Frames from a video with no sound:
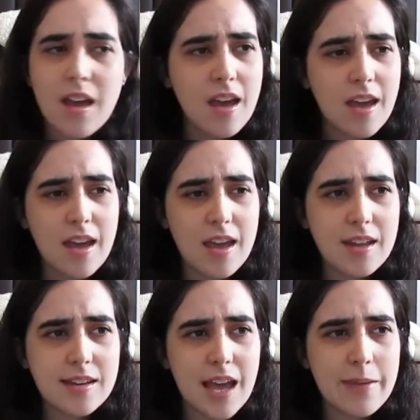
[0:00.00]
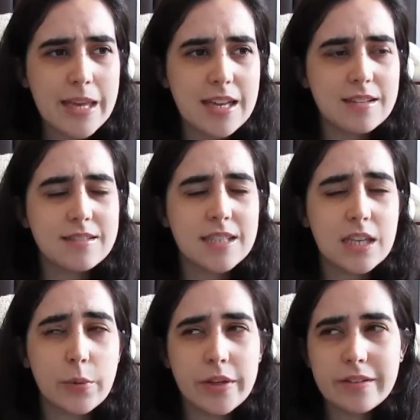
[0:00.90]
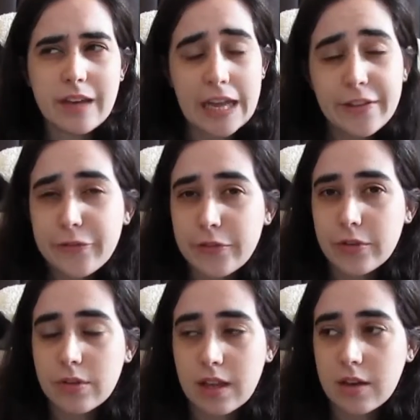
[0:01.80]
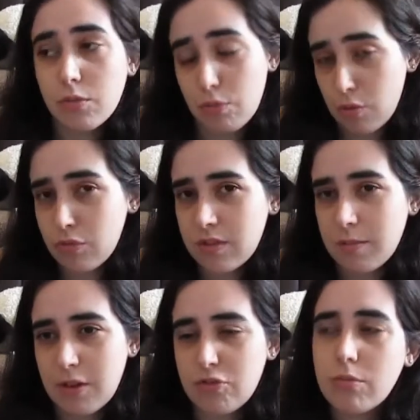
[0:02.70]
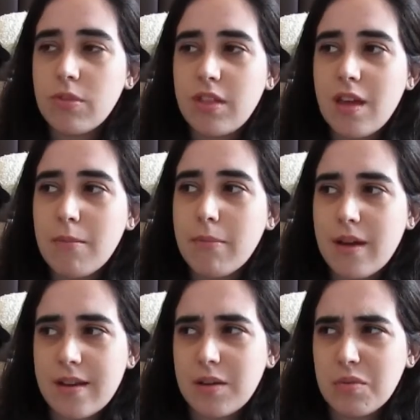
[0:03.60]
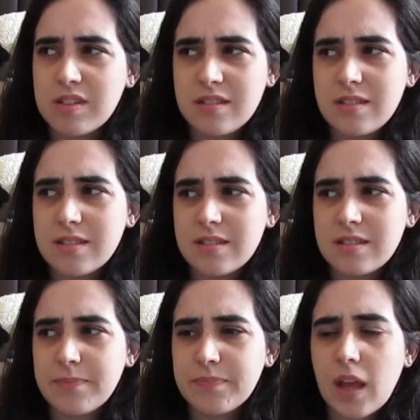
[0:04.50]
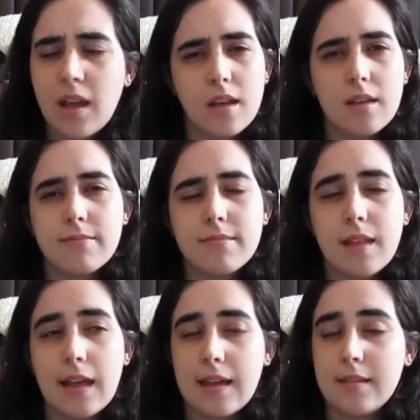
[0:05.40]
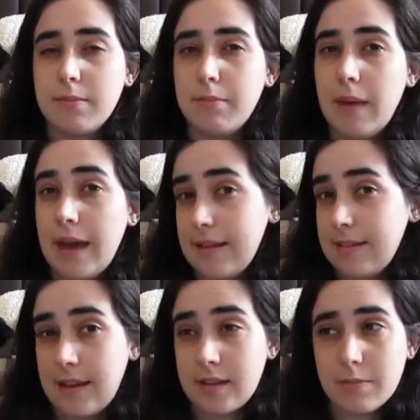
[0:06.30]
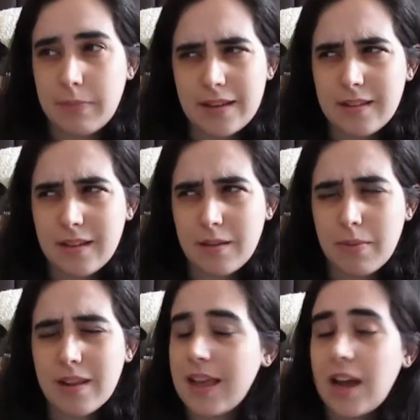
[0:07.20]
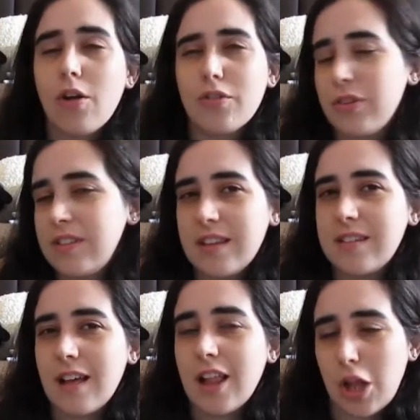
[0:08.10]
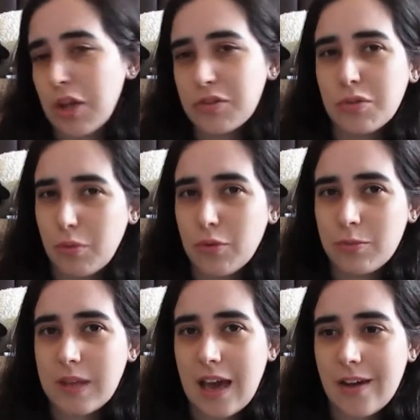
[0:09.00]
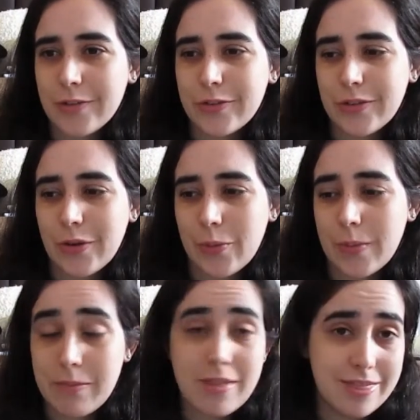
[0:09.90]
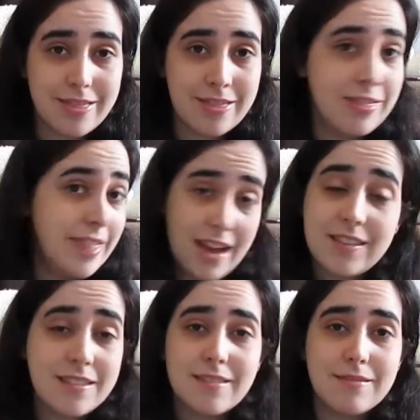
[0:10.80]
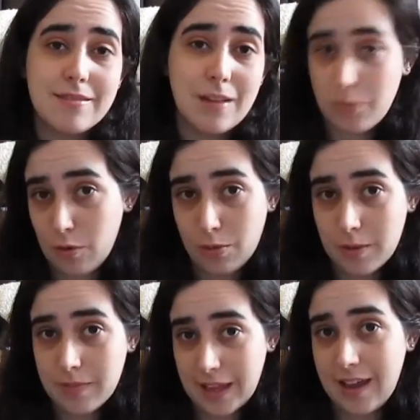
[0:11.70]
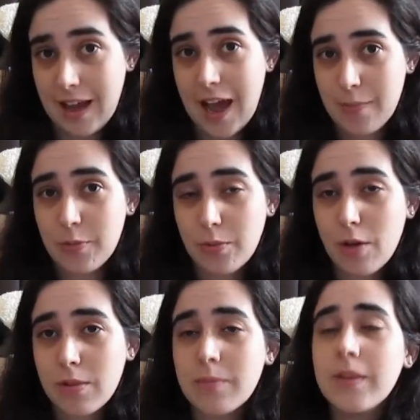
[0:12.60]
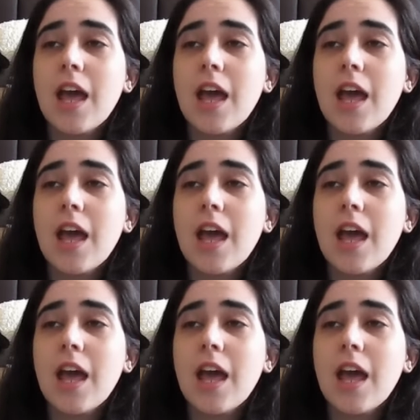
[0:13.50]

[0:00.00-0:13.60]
And I mean, it was kind of, like, gross, the mushroom thing, but it wasn't as bad as I expected. But, like, also it takes a lot to gross me out, so maybe that's the problem, like, I'm the problem.